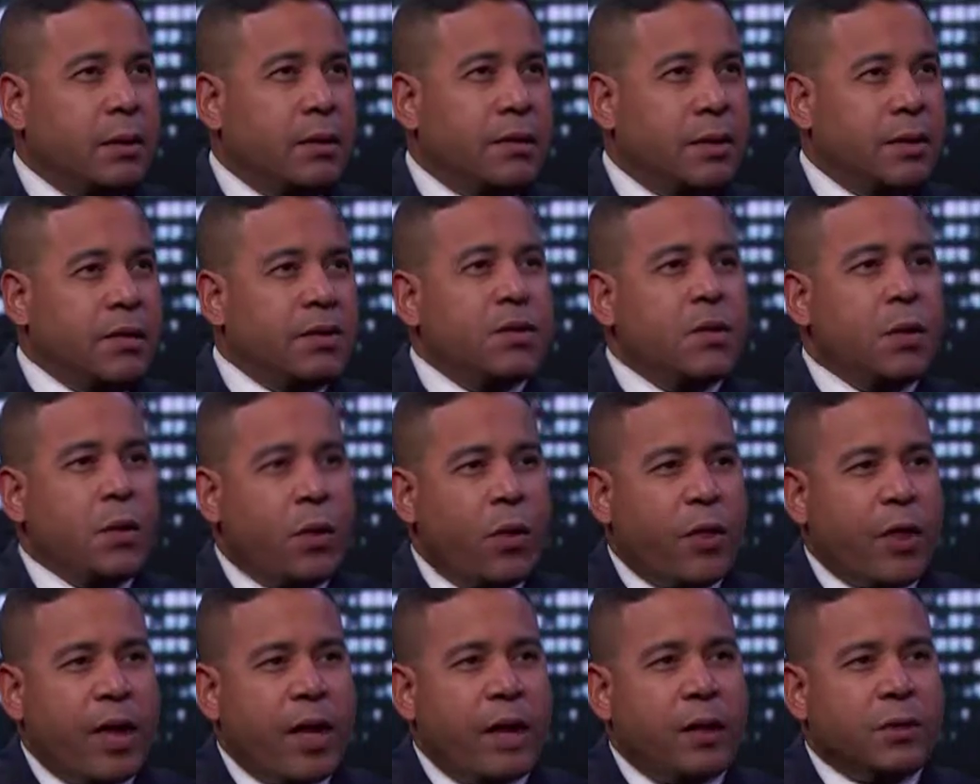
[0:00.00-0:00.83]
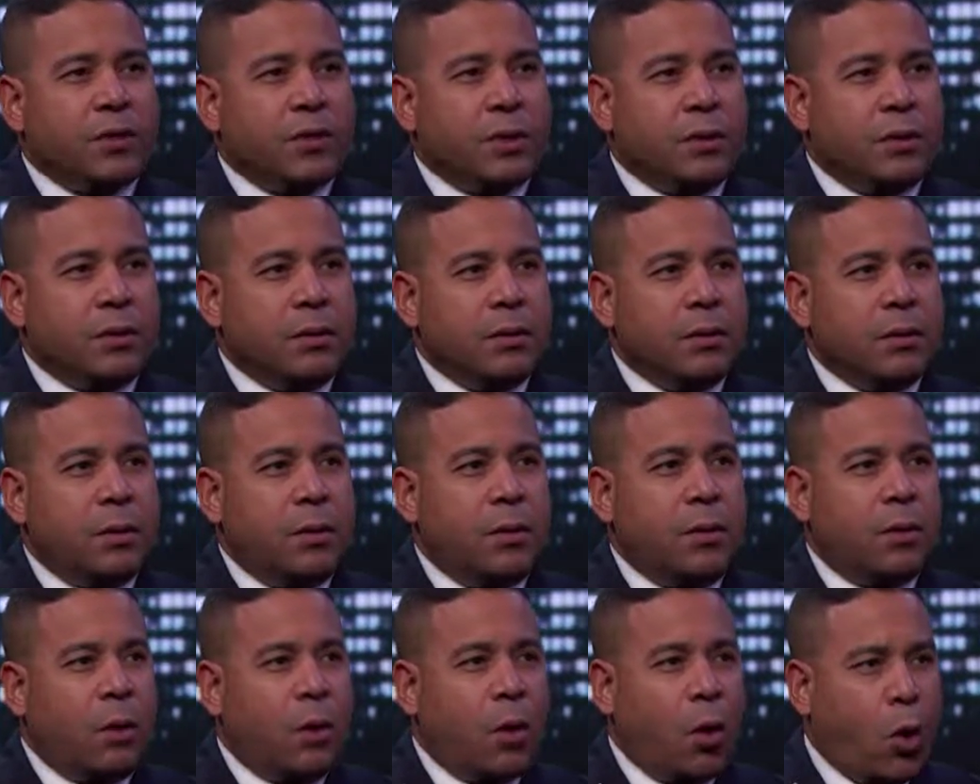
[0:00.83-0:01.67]
since 2000,
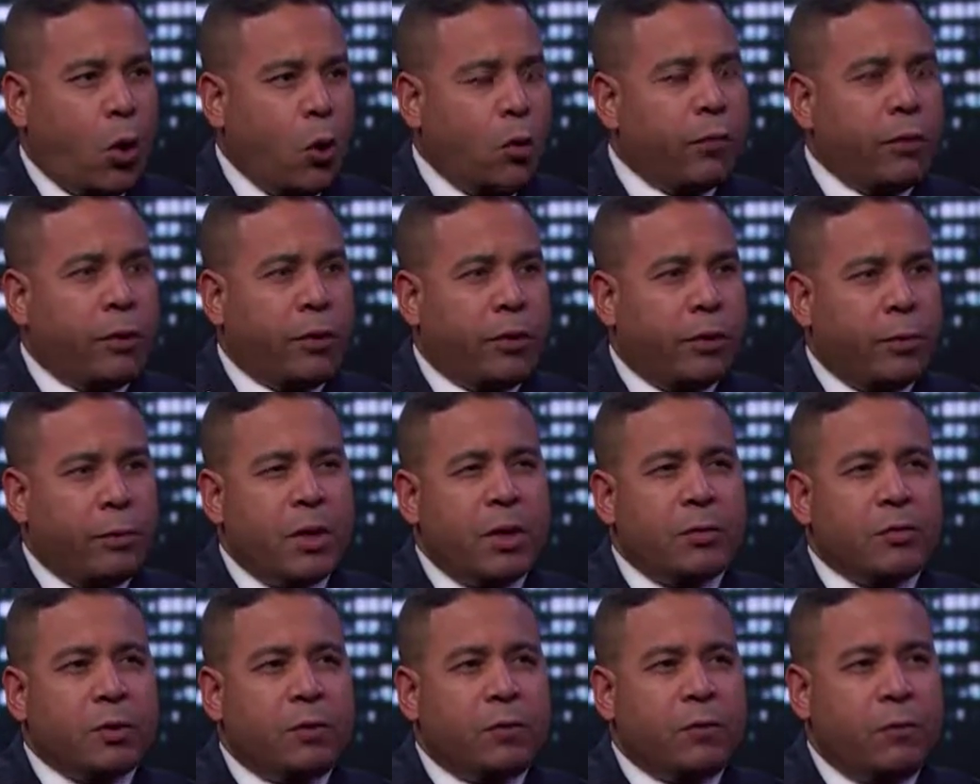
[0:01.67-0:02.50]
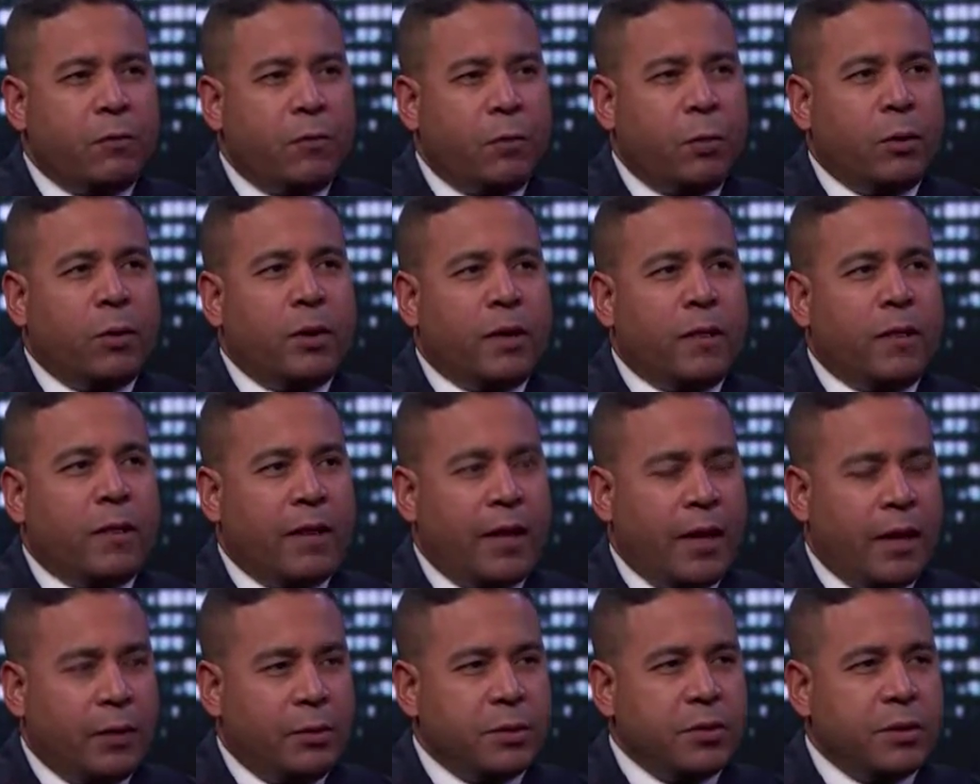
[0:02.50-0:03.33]
over
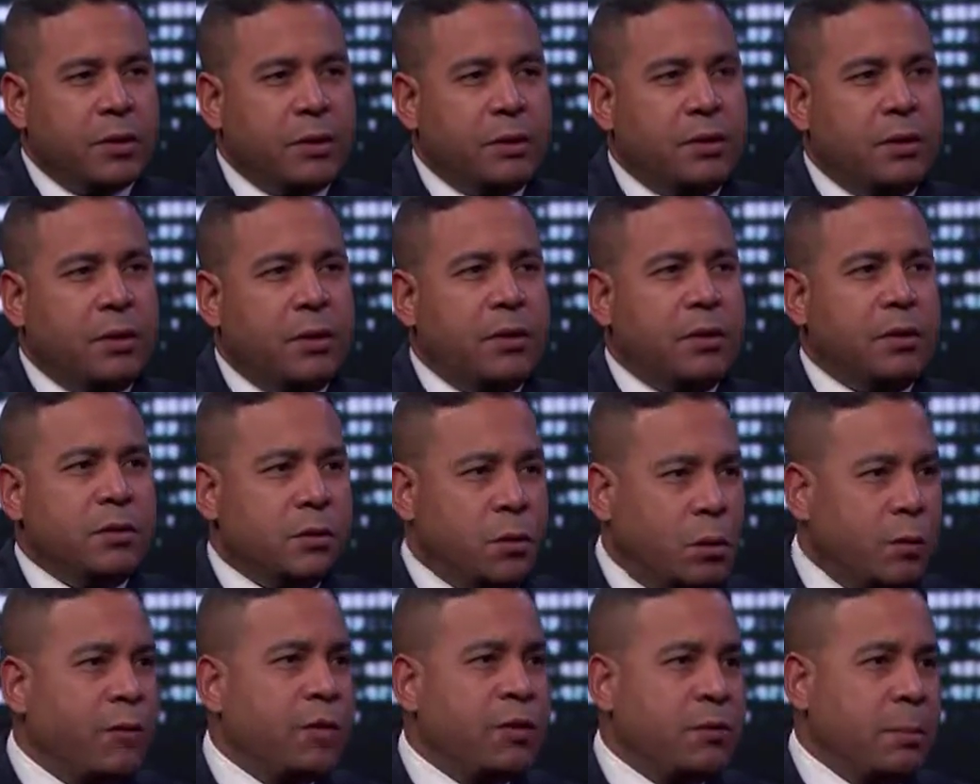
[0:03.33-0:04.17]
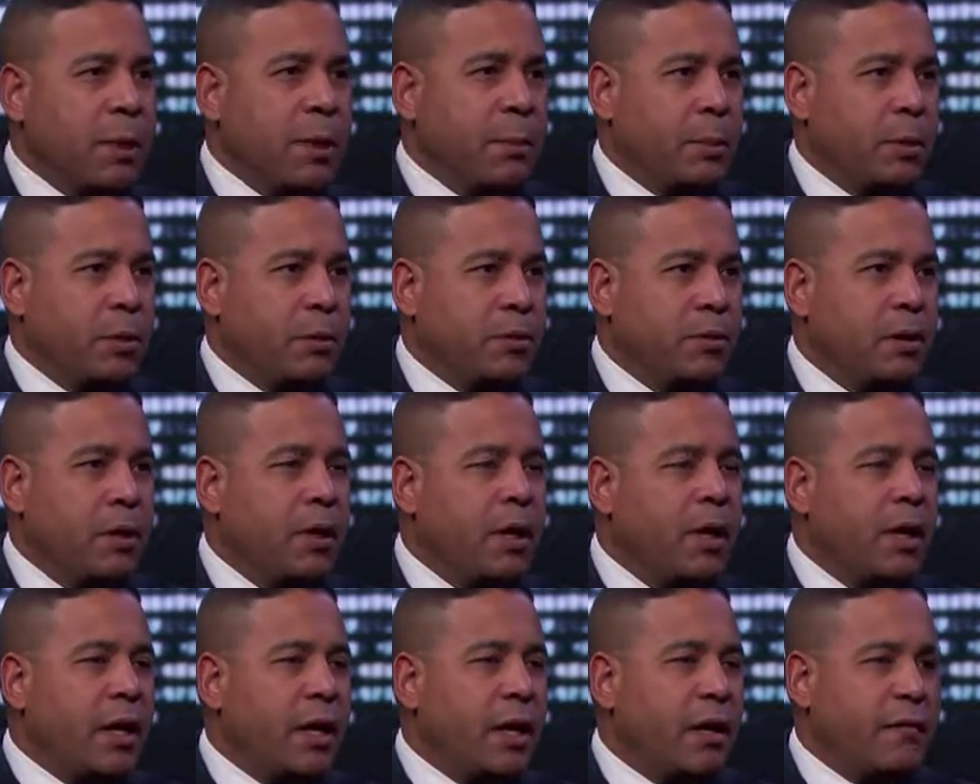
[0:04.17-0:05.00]
340,000 service members
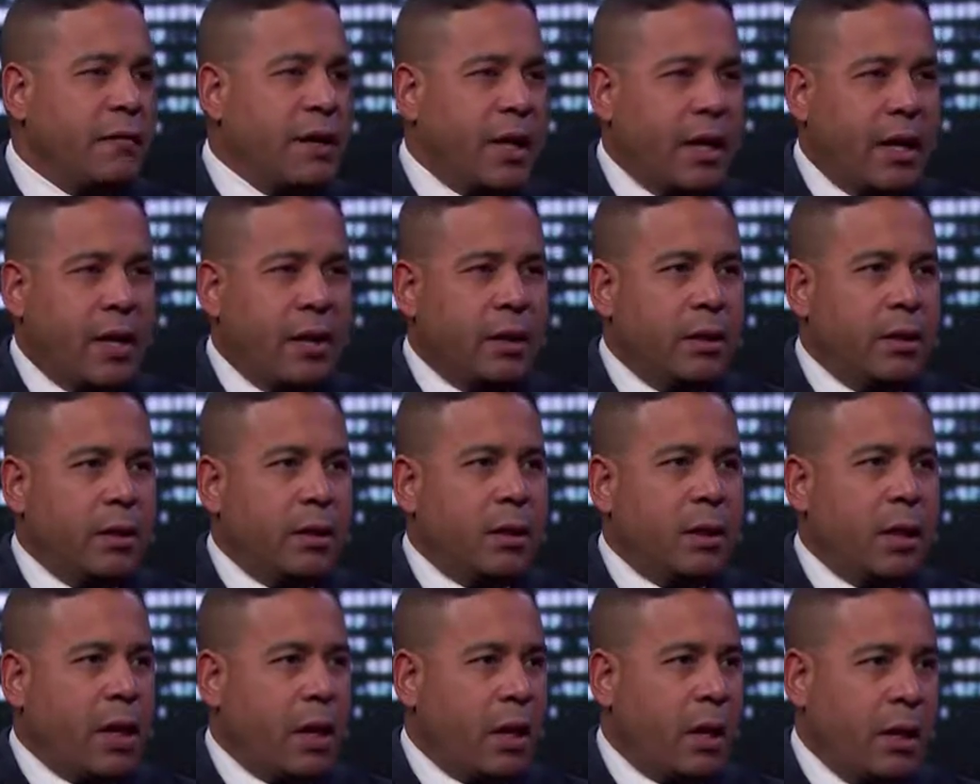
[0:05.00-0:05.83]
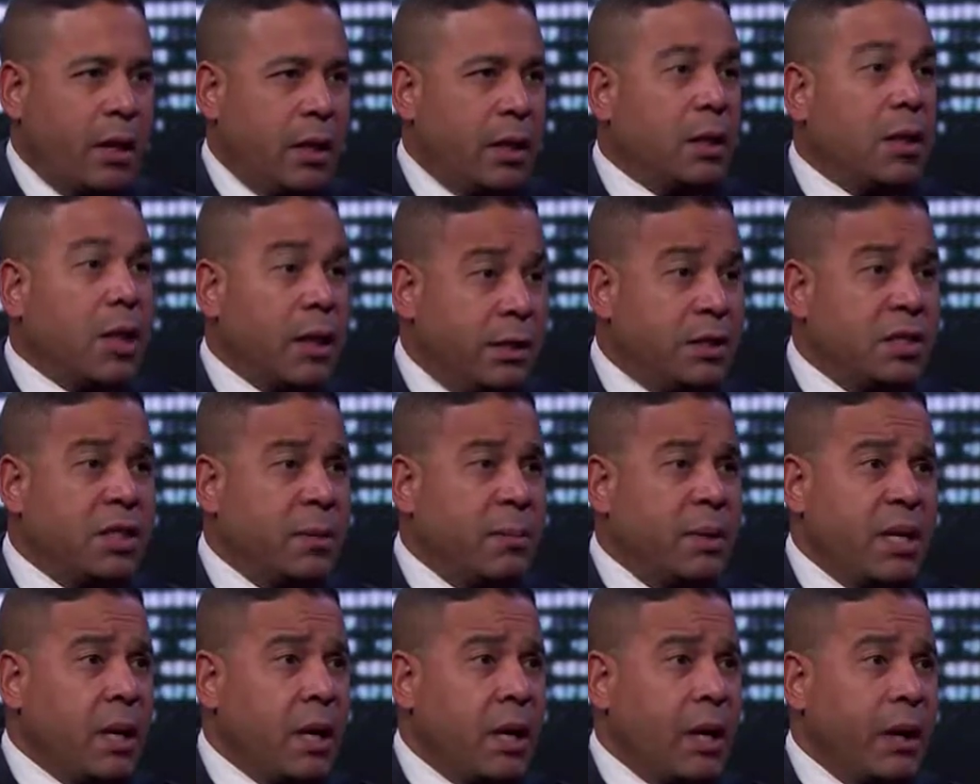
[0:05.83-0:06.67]
have had a
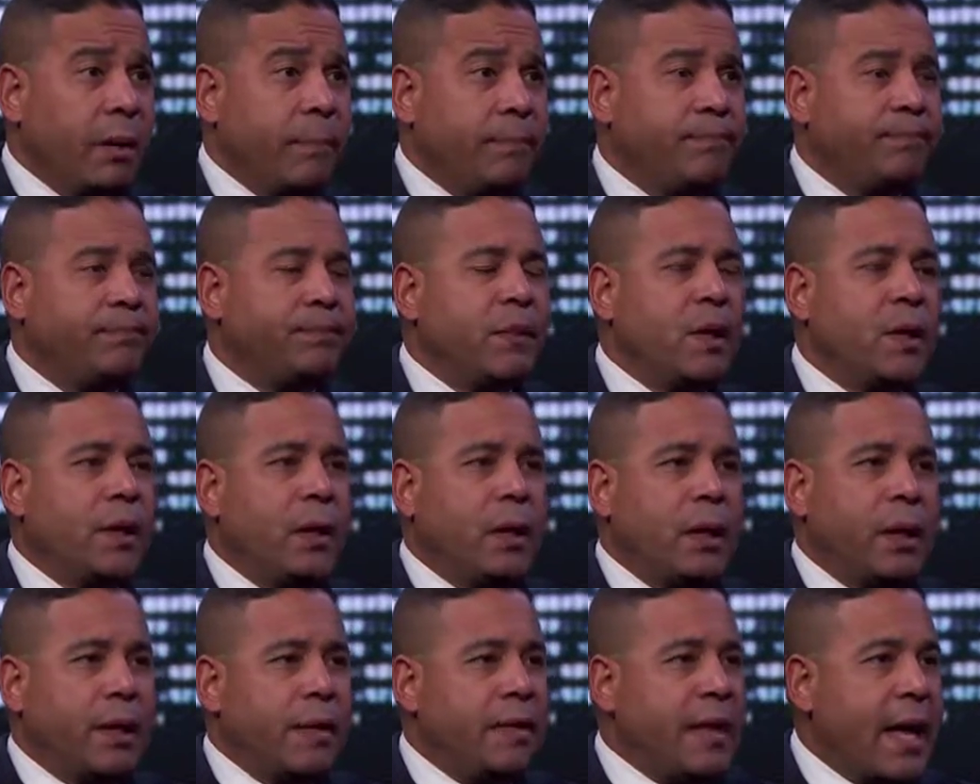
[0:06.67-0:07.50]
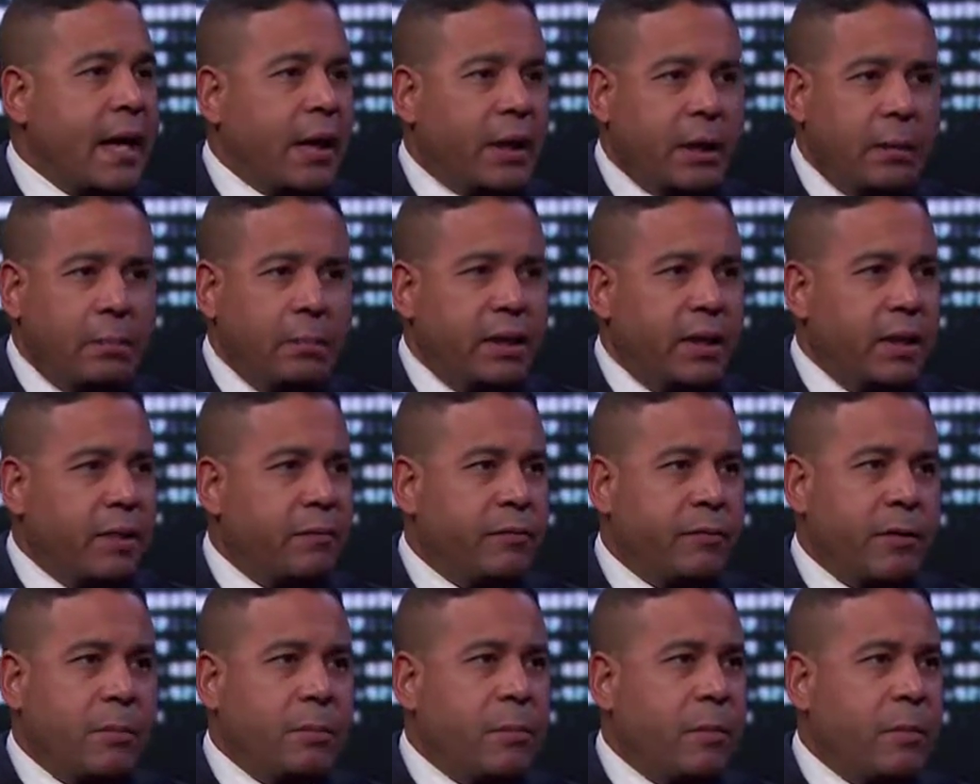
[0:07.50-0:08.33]
TBI. And that can be
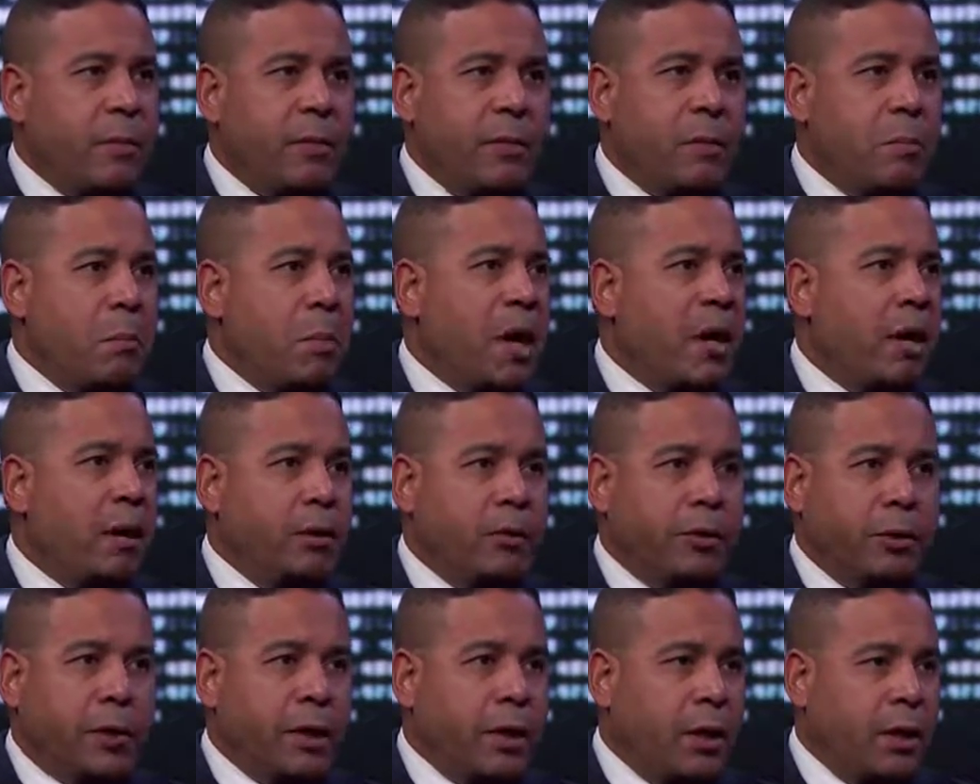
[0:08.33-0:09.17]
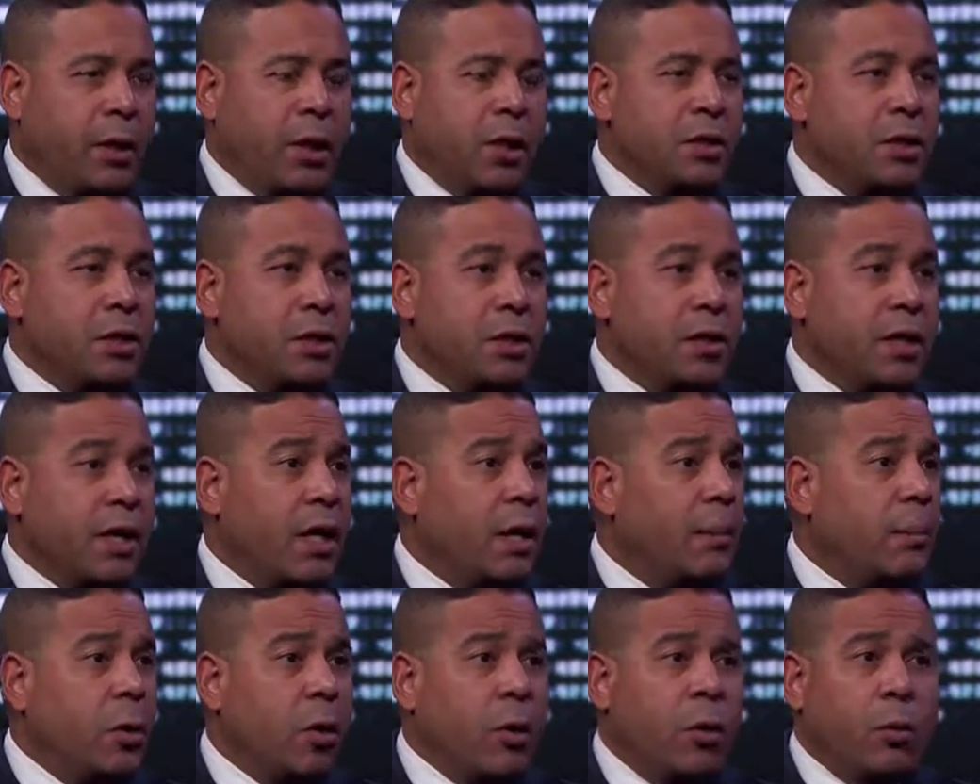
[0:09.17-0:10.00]
from the milder concussion
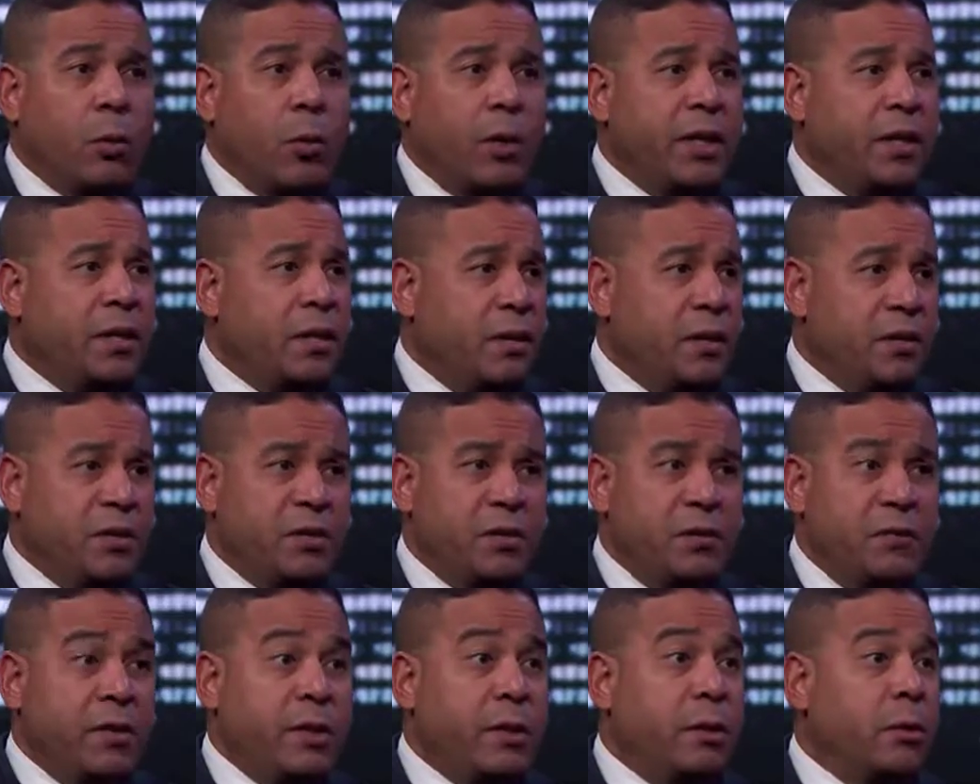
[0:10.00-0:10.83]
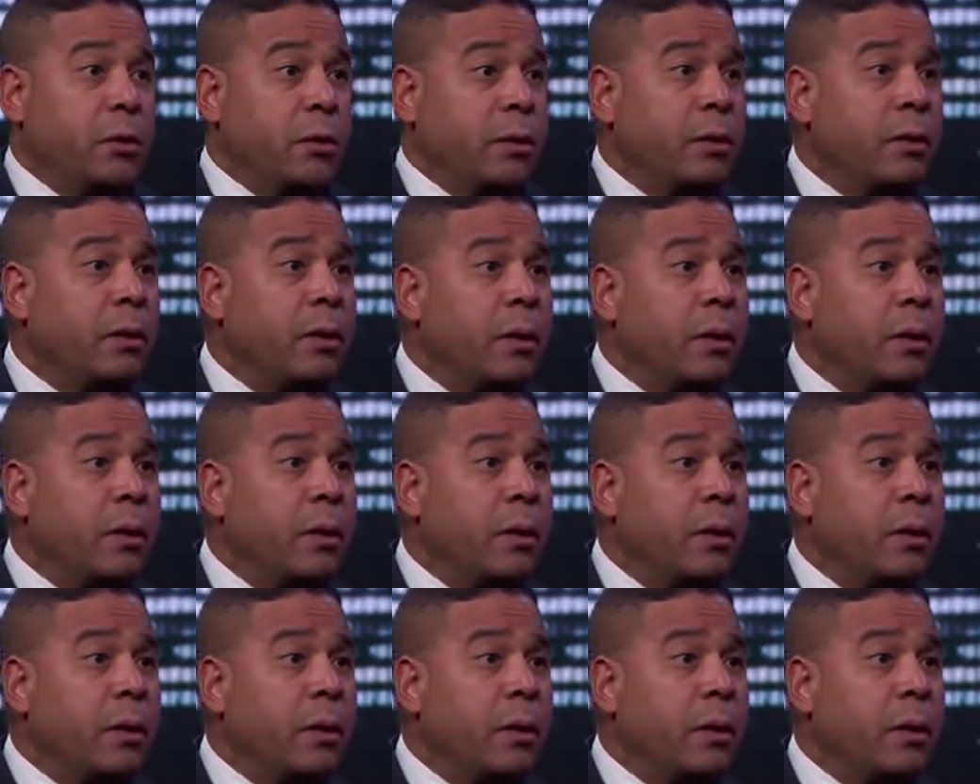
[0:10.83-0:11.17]
type all the way to the severe